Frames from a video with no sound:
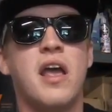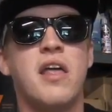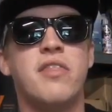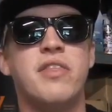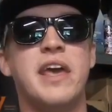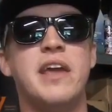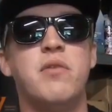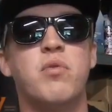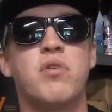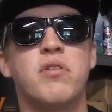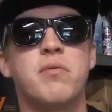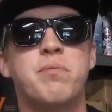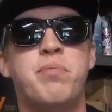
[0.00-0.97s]
they
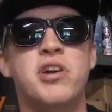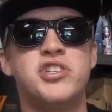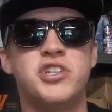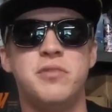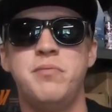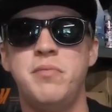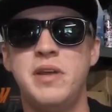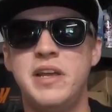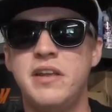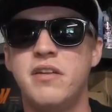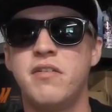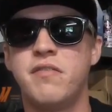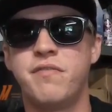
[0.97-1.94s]
were pushing
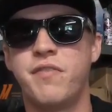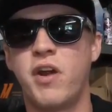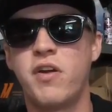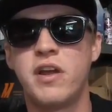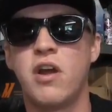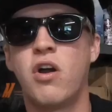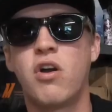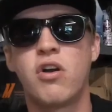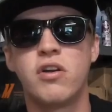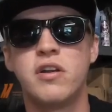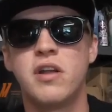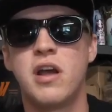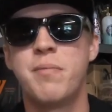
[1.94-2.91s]
me very
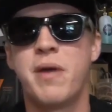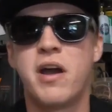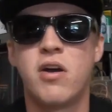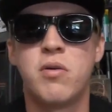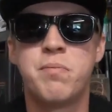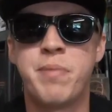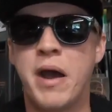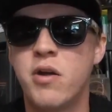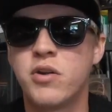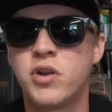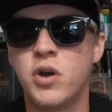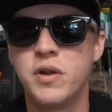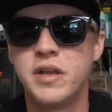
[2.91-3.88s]
hard about
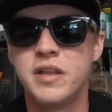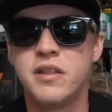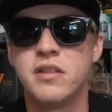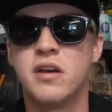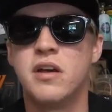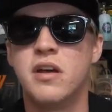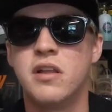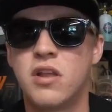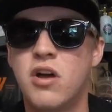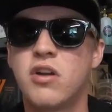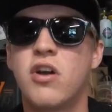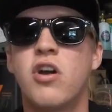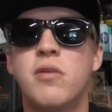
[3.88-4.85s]
powder coating the
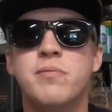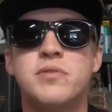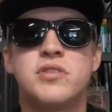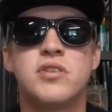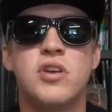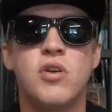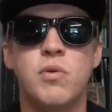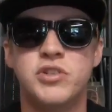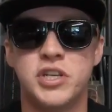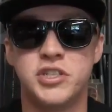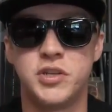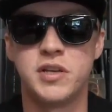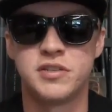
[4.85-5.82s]
long arms, which,
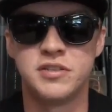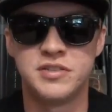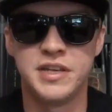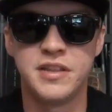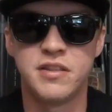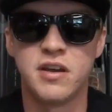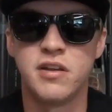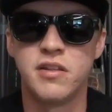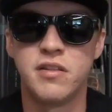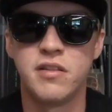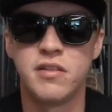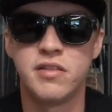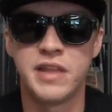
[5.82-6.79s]
as you guys can see, they
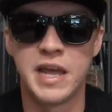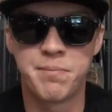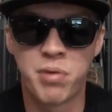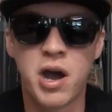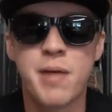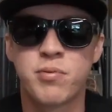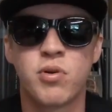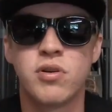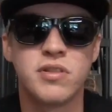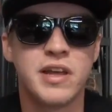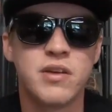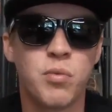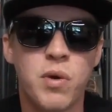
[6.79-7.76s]
had
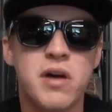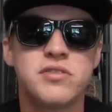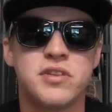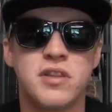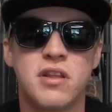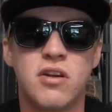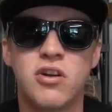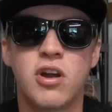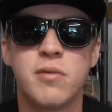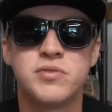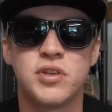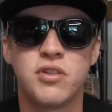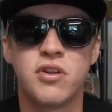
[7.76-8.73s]
popcorn-like welds on the long
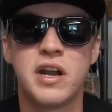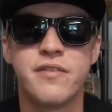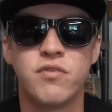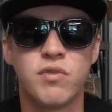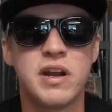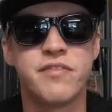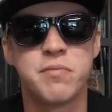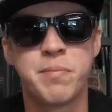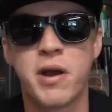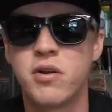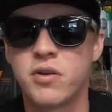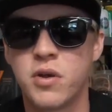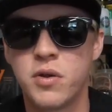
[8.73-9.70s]
arms, so they're not even ready for
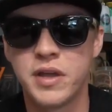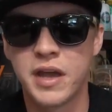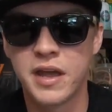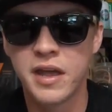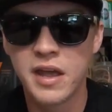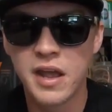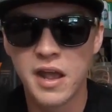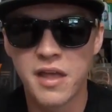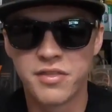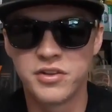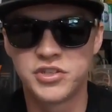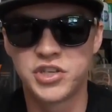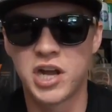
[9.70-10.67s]
powder coat yet.
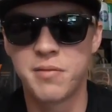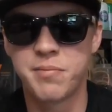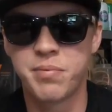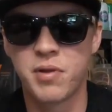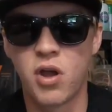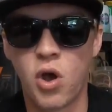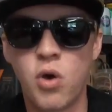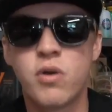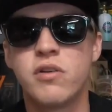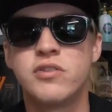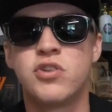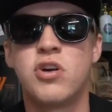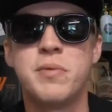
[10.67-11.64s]
The shop
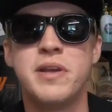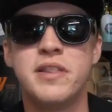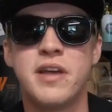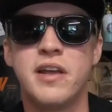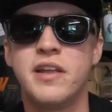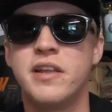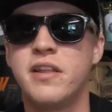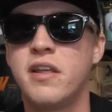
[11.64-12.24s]
owner told me that